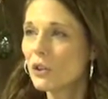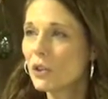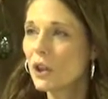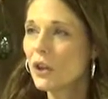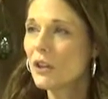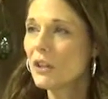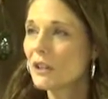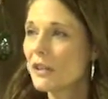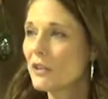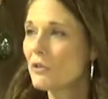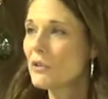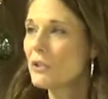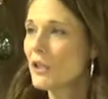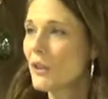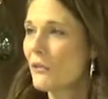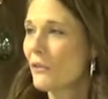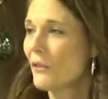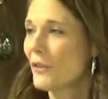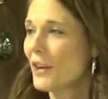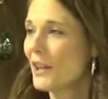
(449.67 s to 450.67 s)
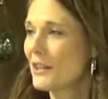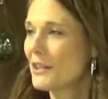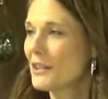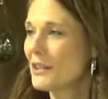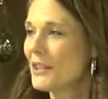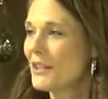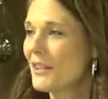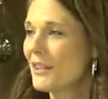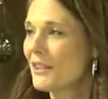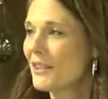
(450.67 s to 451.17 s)
look a little
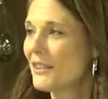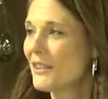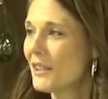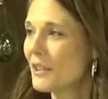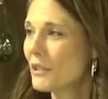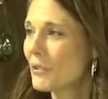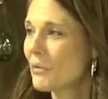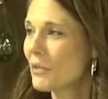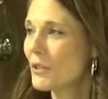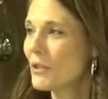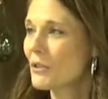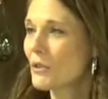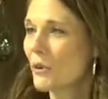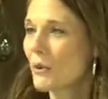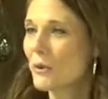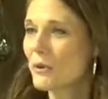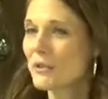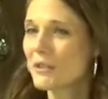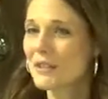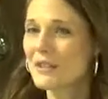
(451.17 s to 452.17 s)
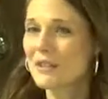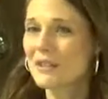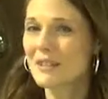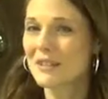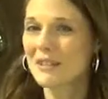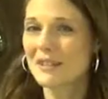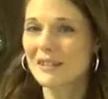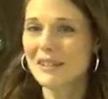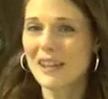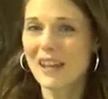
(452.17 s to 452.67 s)
different than the
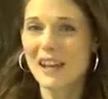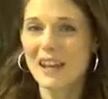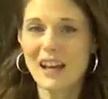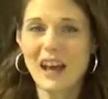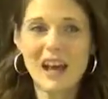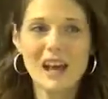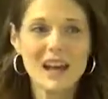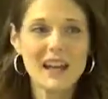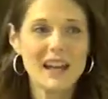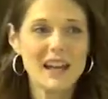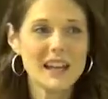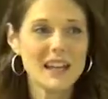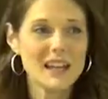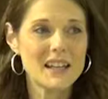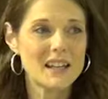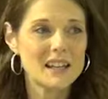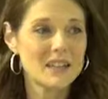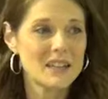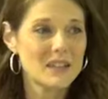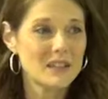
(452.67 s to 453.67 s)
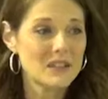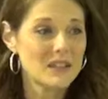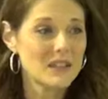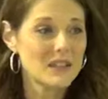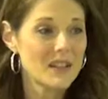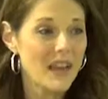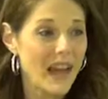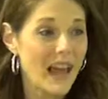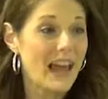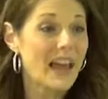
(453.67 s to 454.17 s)
results that I
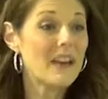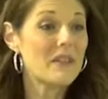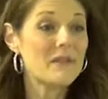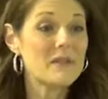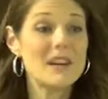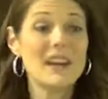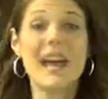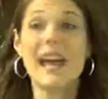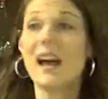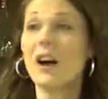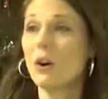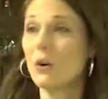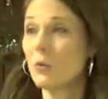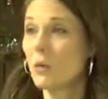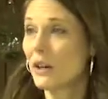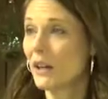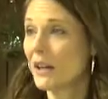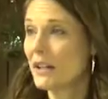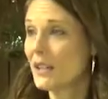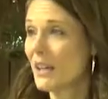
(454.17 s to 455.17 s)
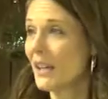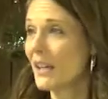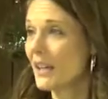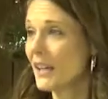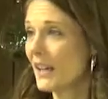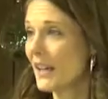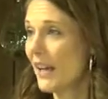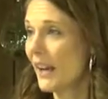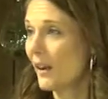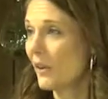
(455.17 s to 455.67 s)
have now when I take
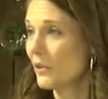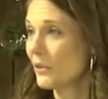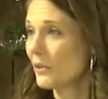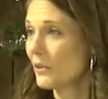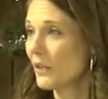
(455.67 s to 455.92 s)
it now.